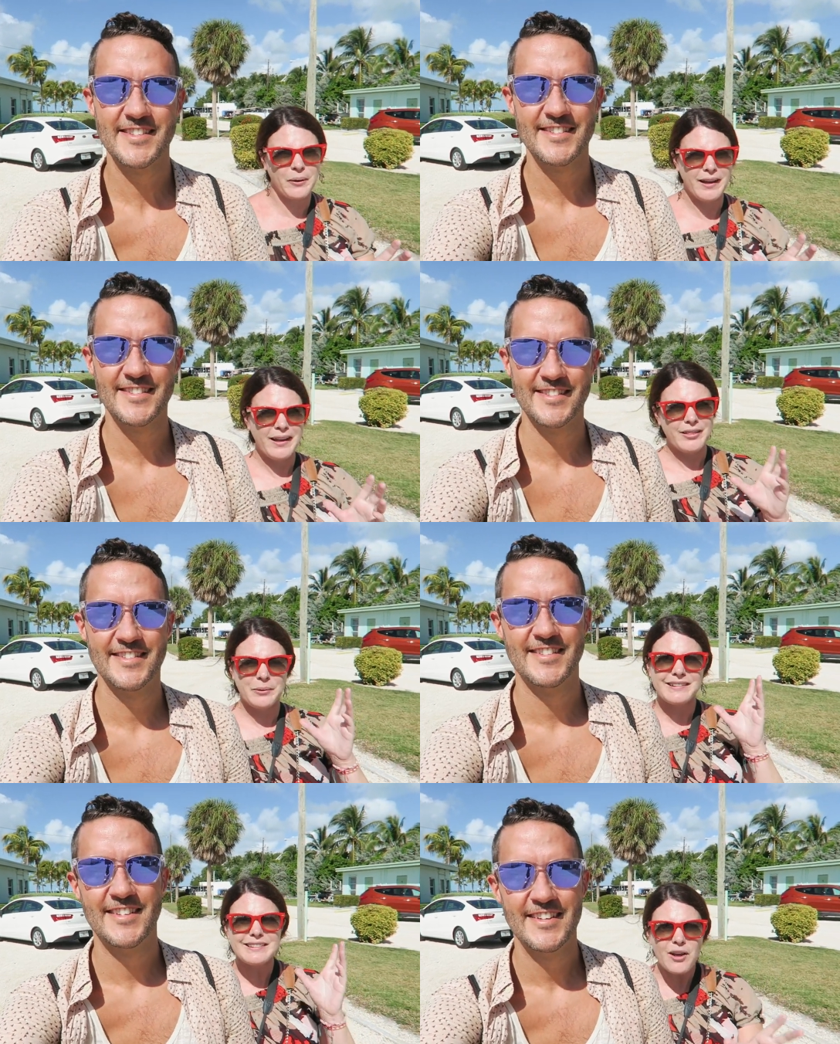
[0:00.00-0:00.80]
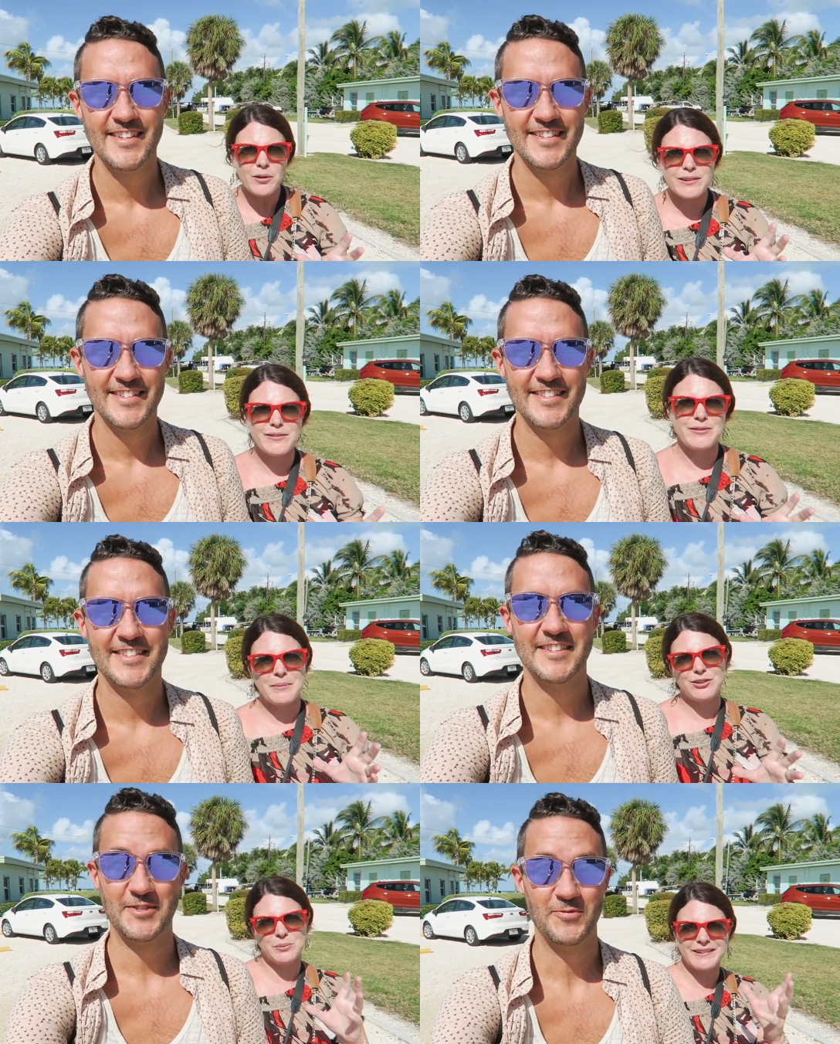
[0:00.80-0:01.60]
Speaker 1: so there was loads of
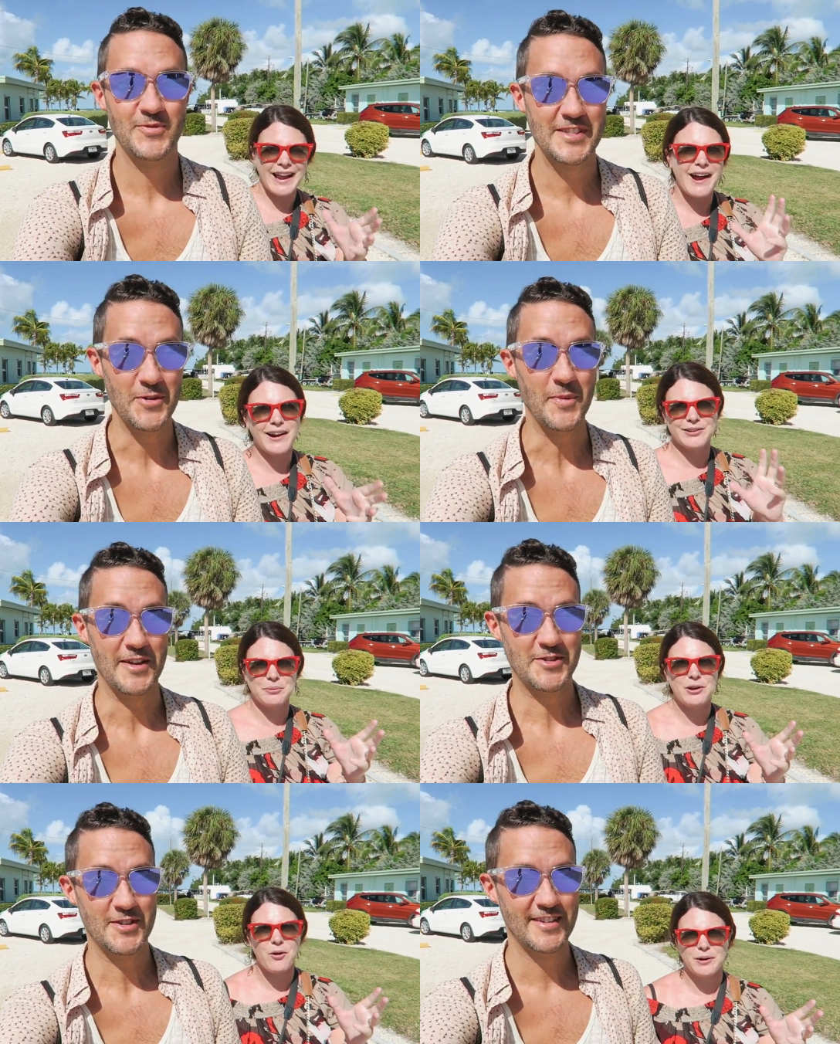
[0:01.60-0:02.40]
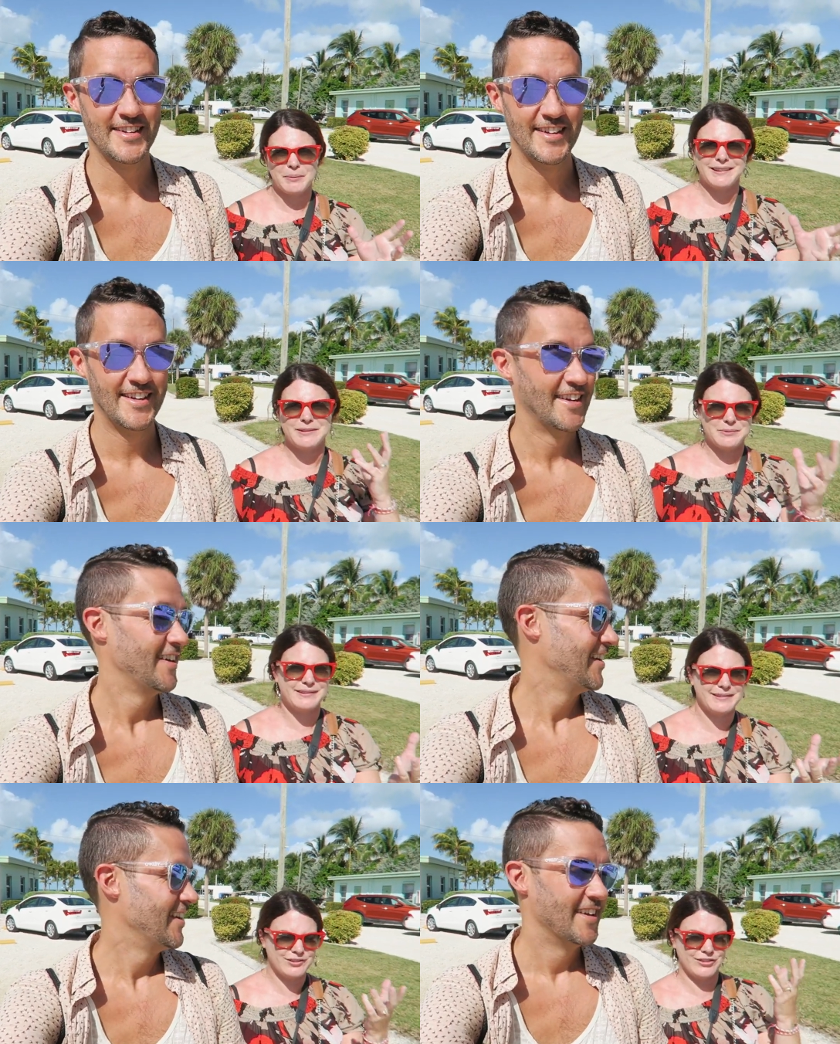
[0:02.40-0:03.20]
information. It was kind of hard to record because there was
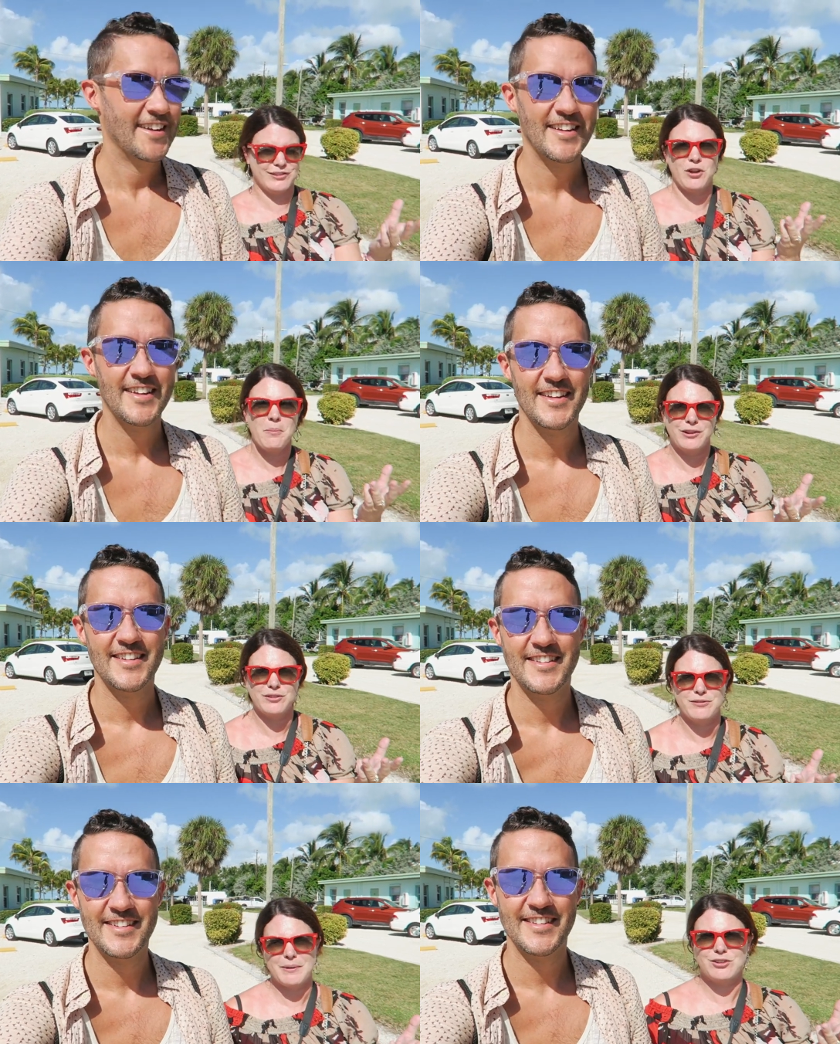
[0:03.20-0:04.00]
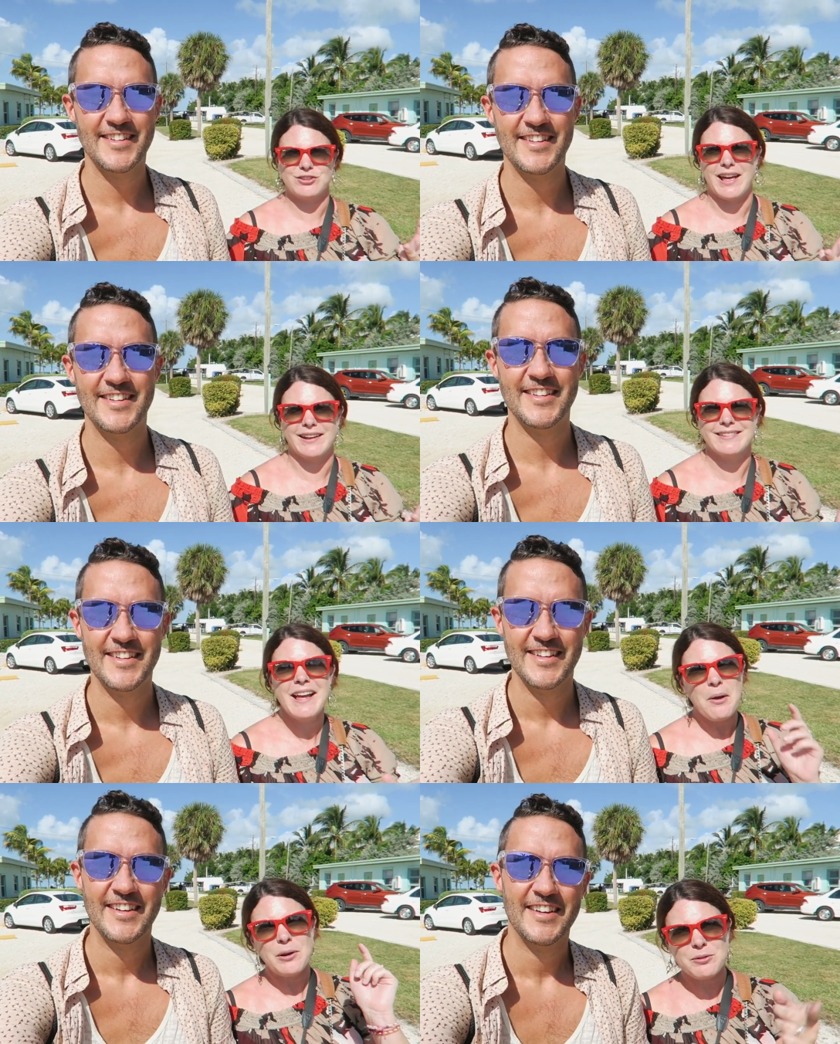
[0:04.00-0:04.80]
just so much information at
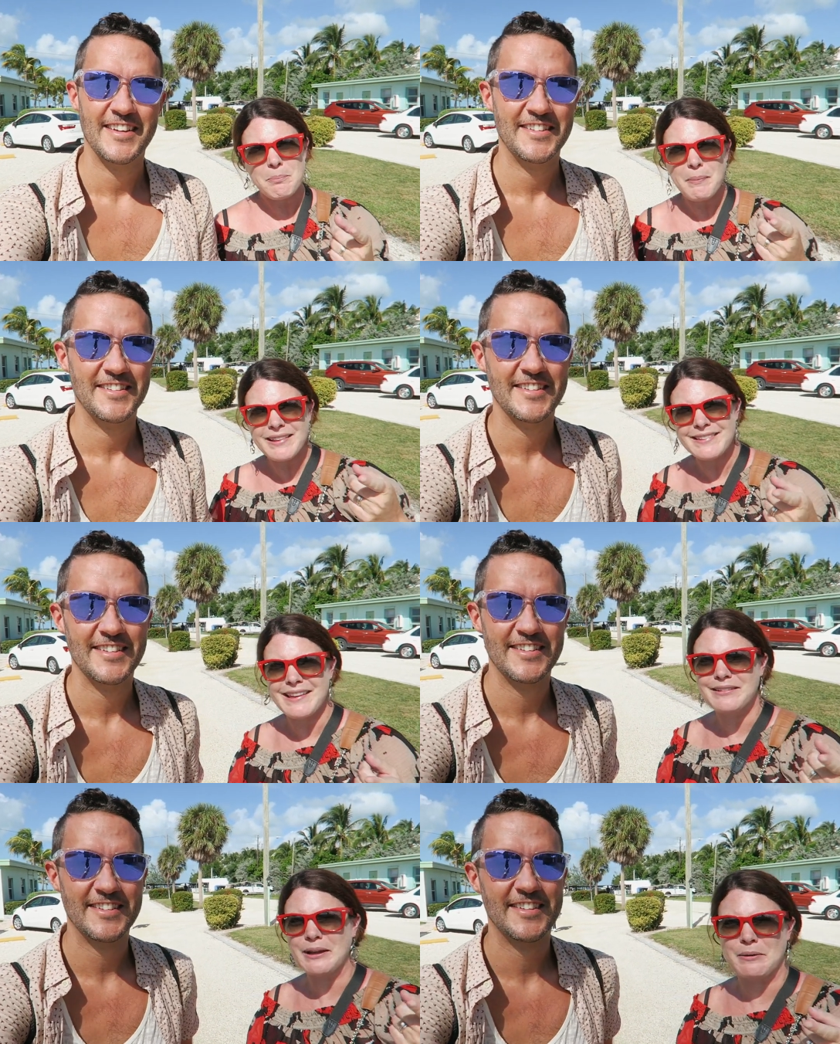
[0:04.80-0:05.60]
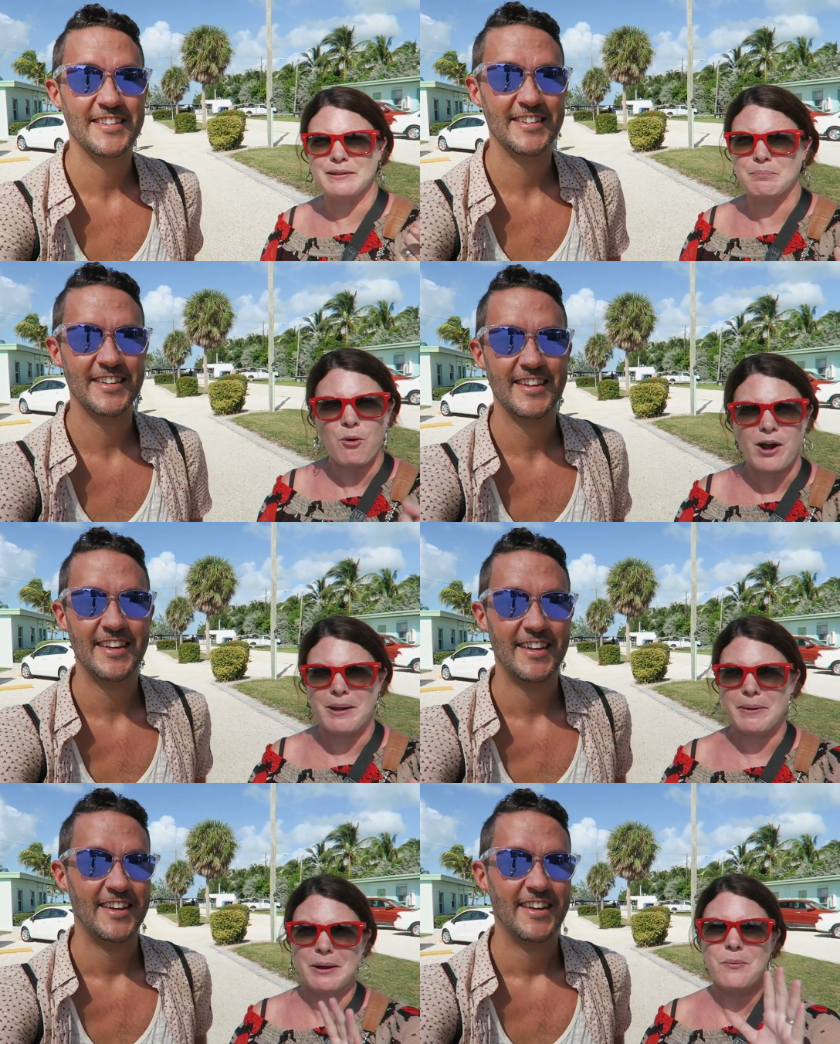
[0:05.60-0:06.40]
us, which makes it sound like it was
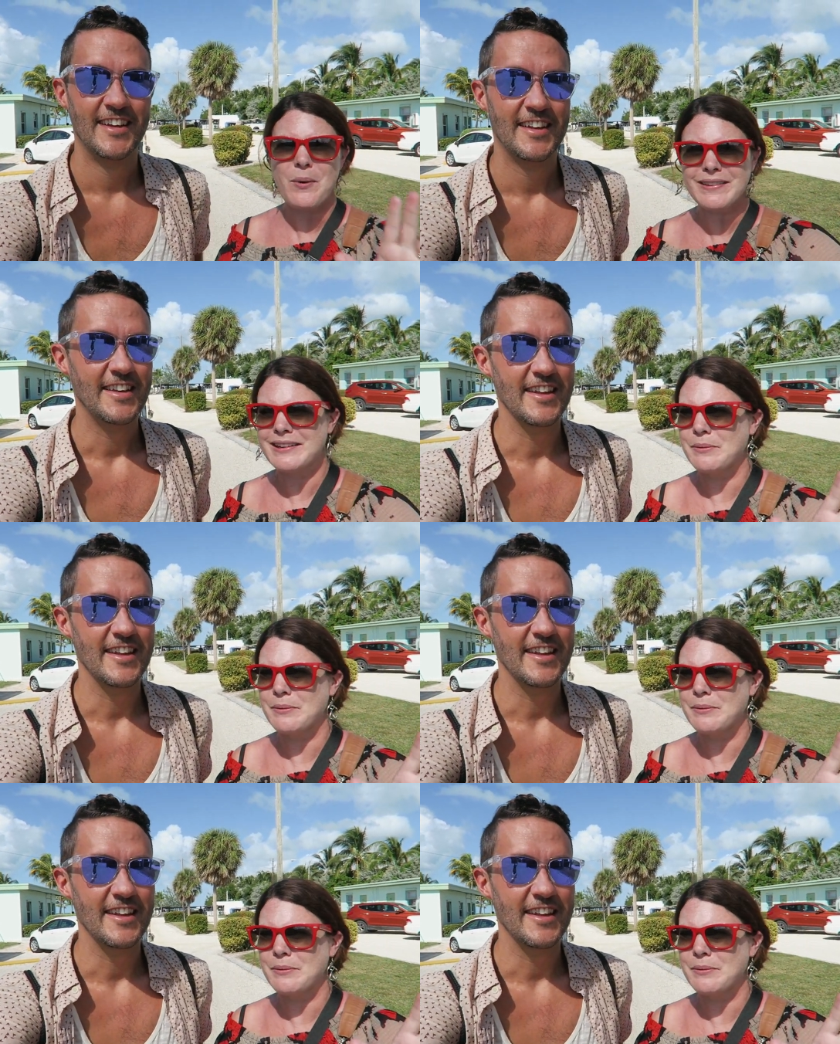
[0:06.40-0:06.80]
boring, but it wasn't.